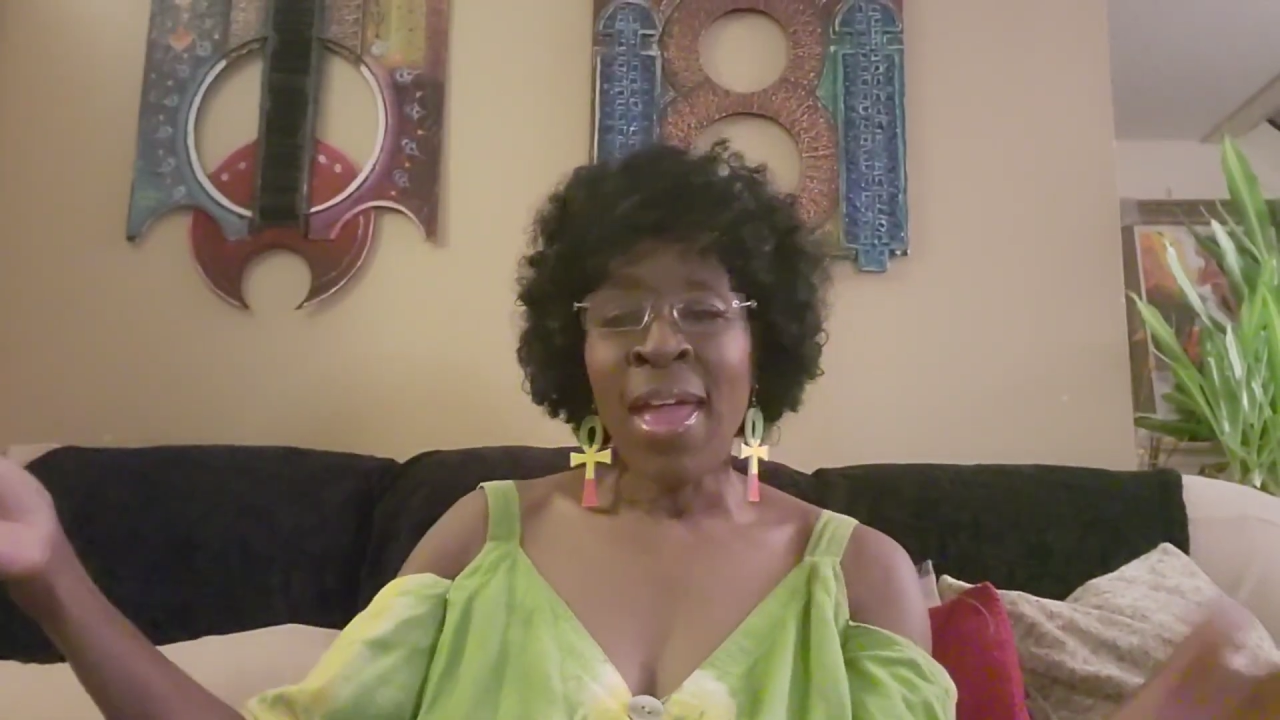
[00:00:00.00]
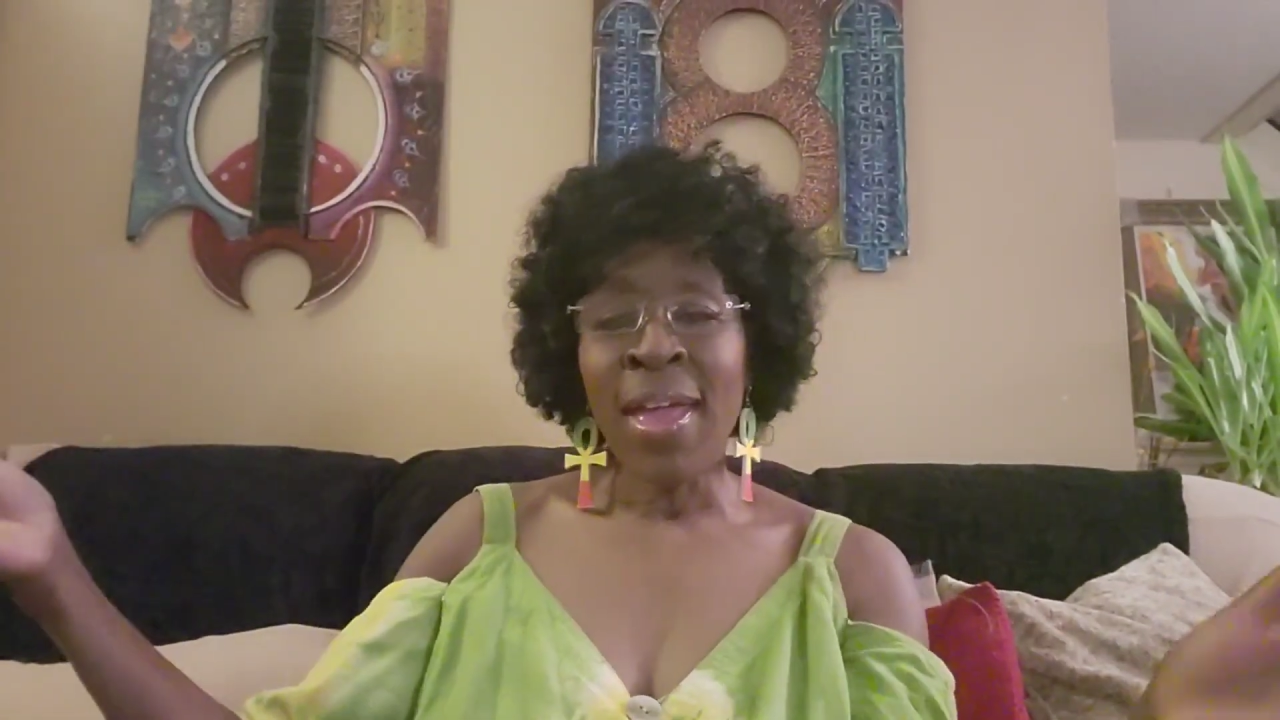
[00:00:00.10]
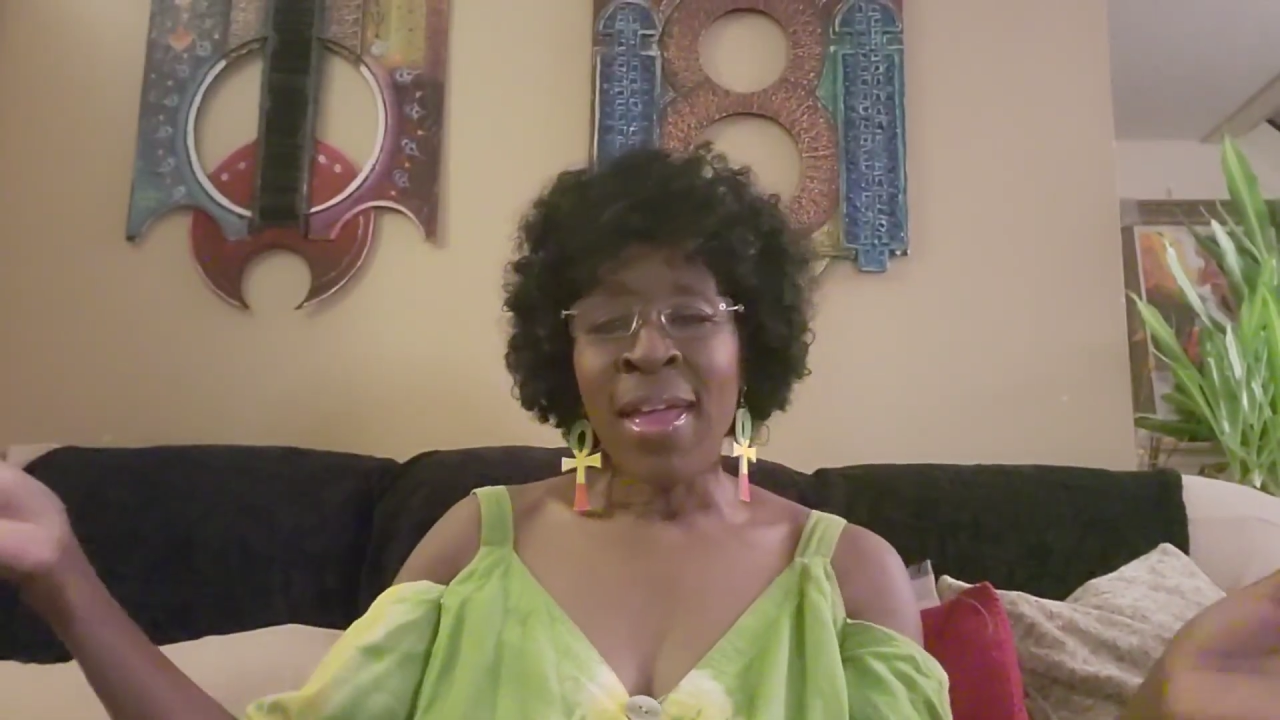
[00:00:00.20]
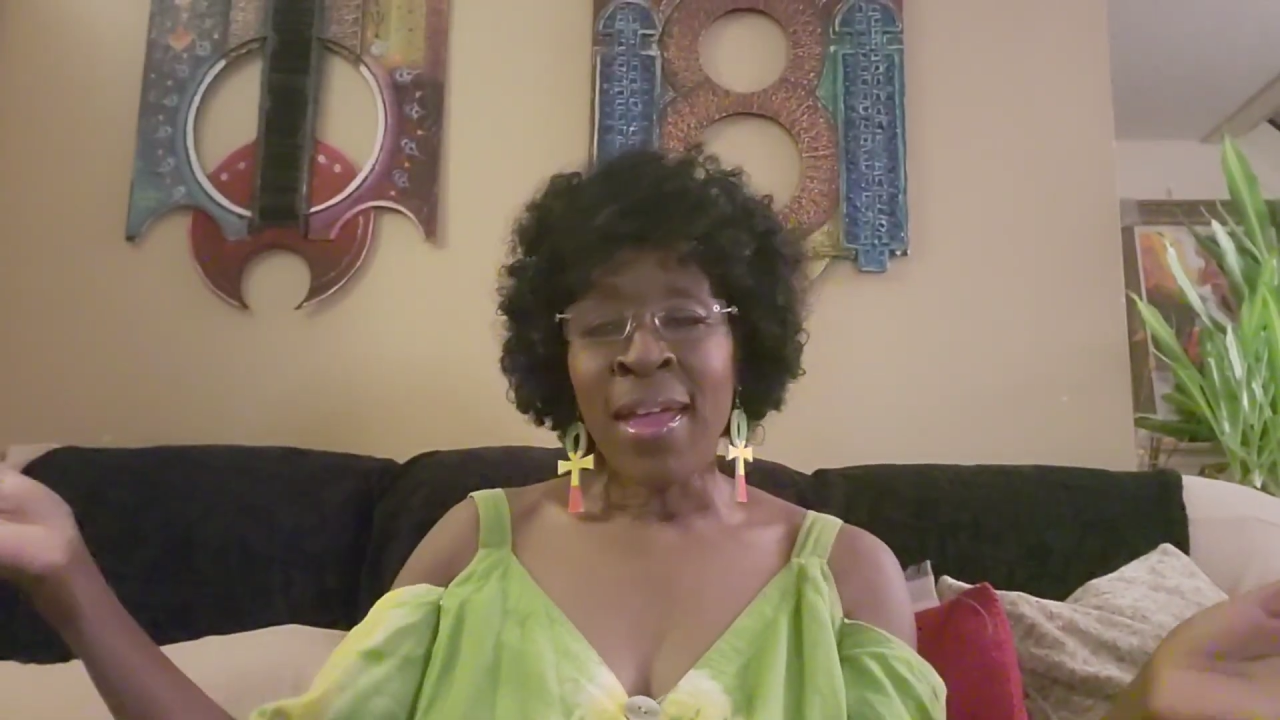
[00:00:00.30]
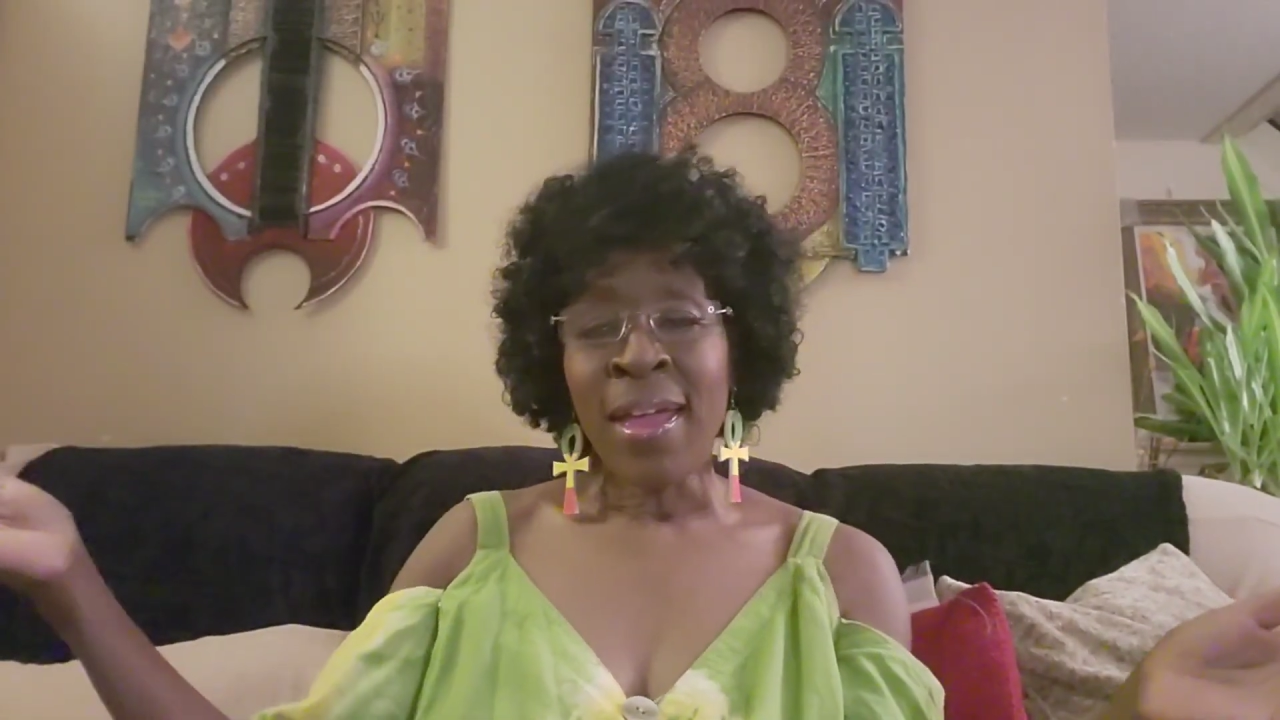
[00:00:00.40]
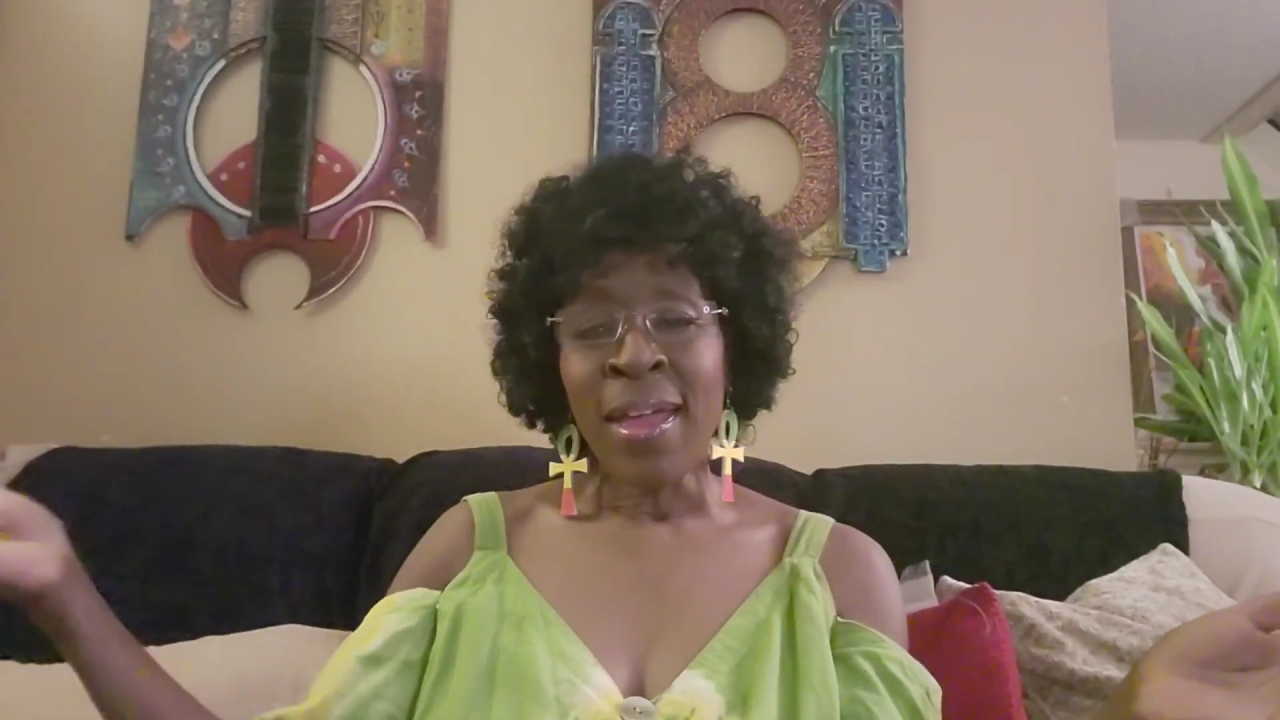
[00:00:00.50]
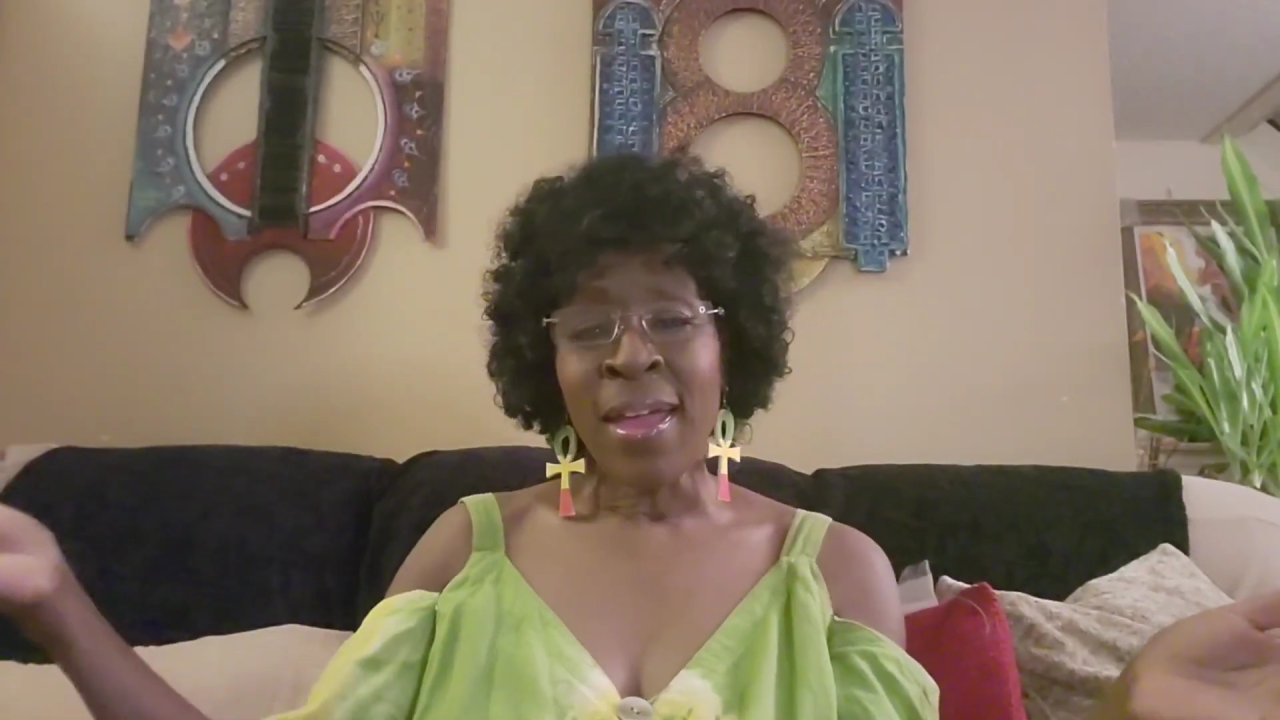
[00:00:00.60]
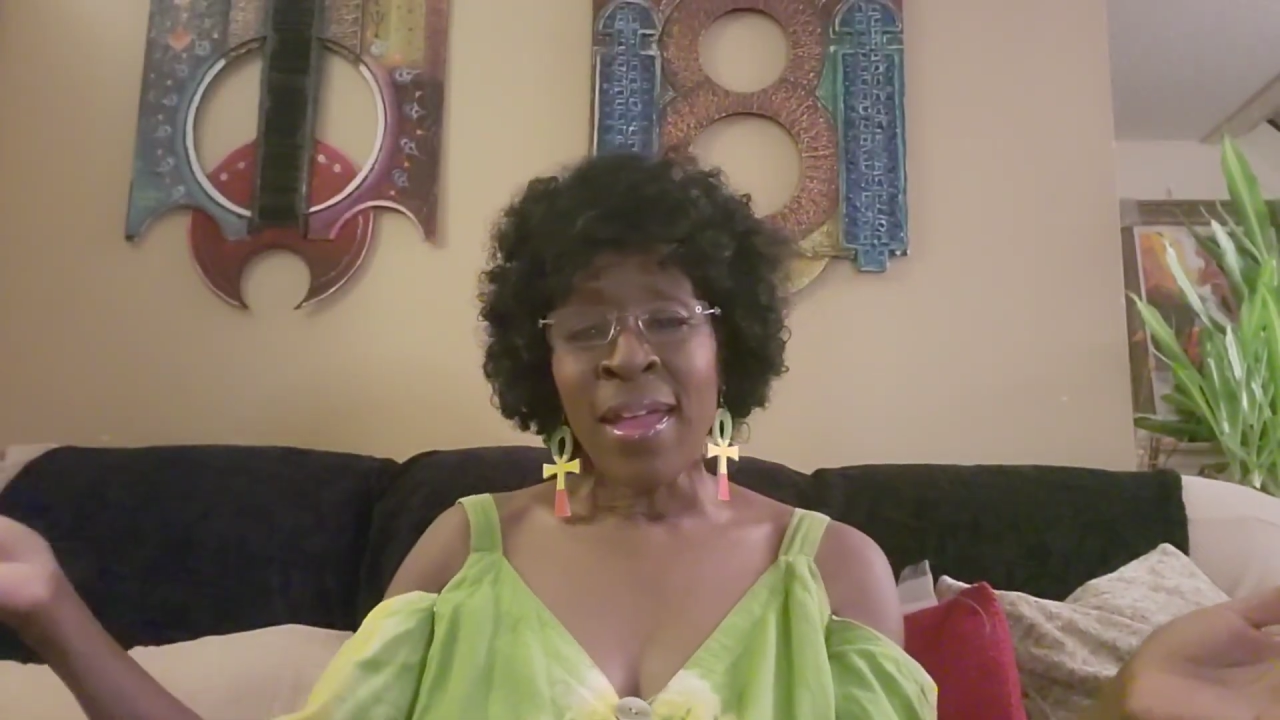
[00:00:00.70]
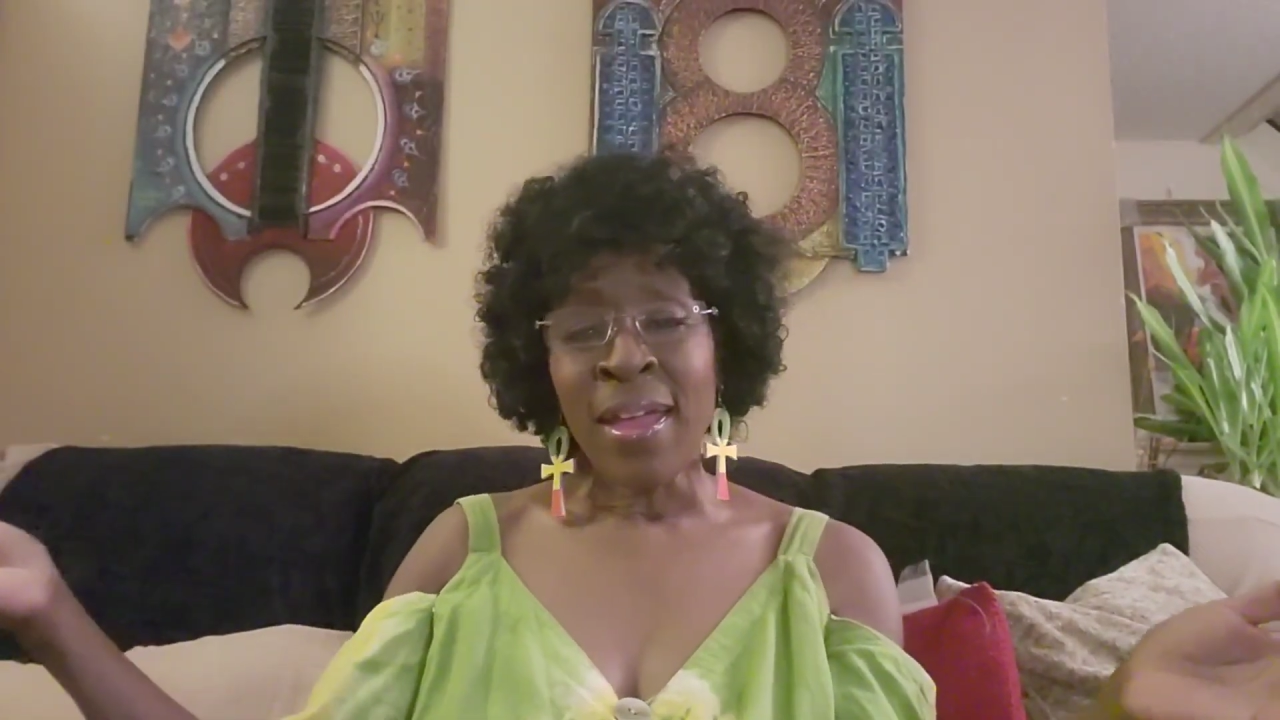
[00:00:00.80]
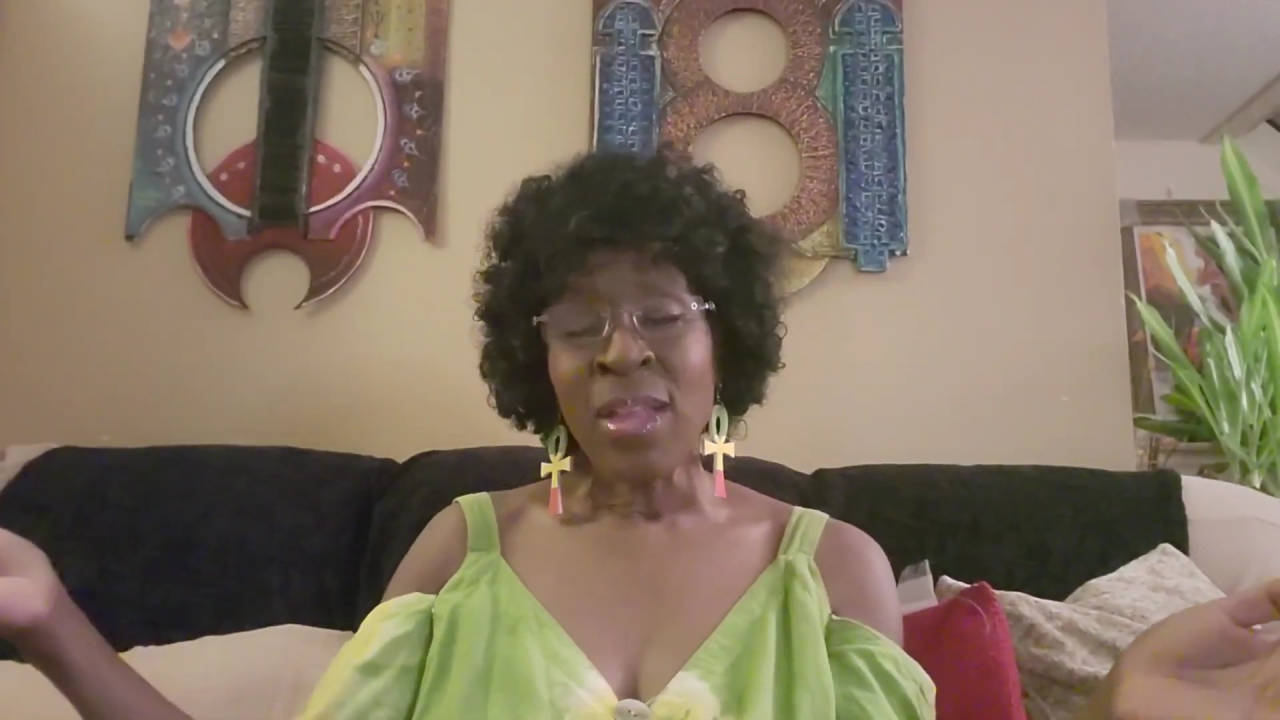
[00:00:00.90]

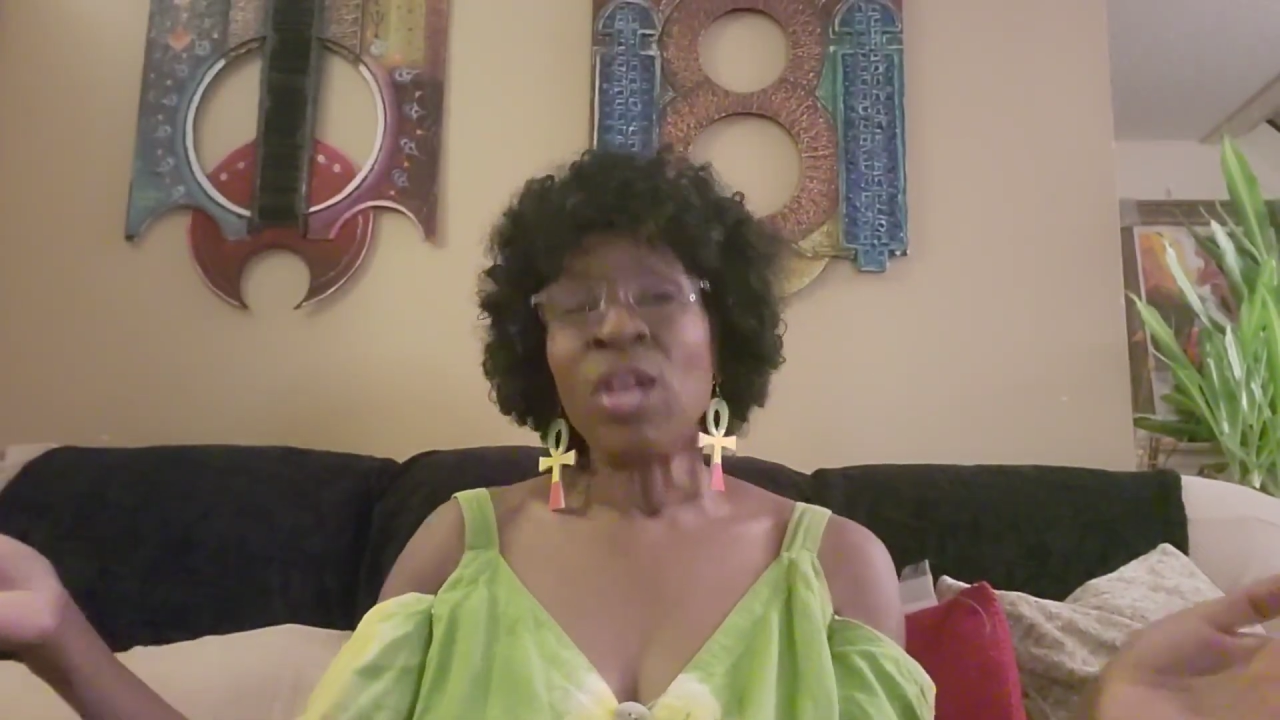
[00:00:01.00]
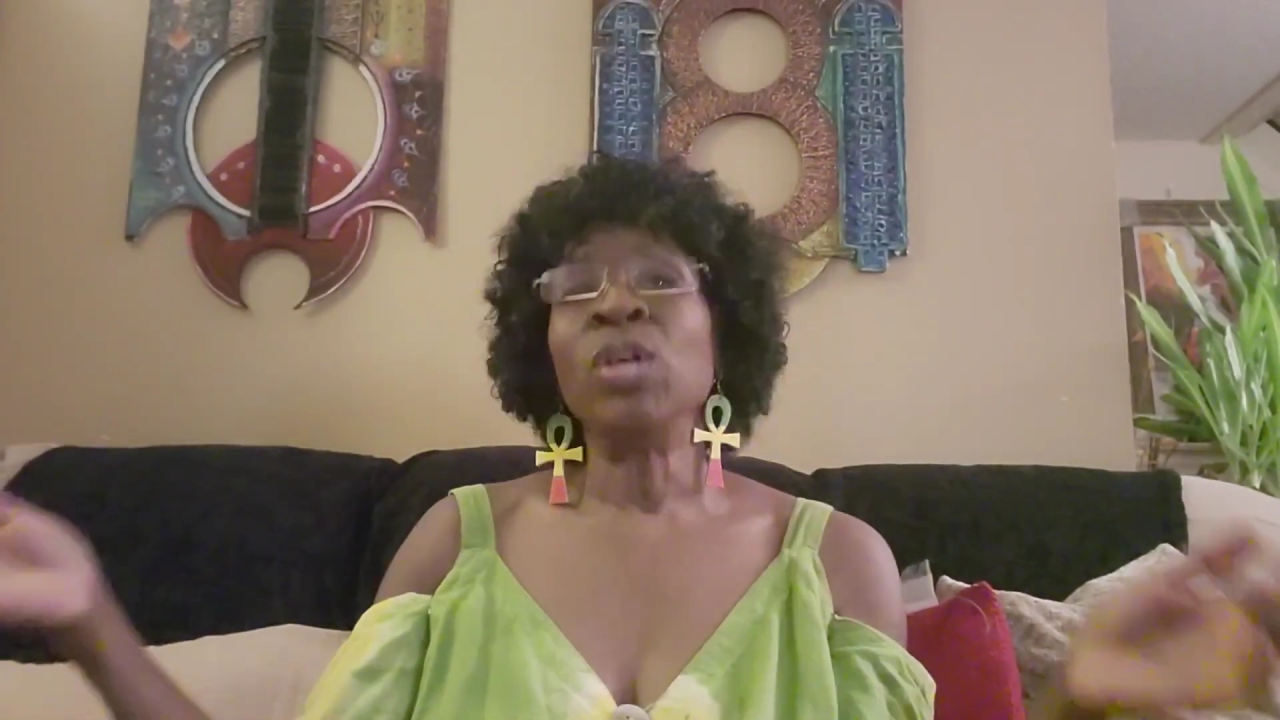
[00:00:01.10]
head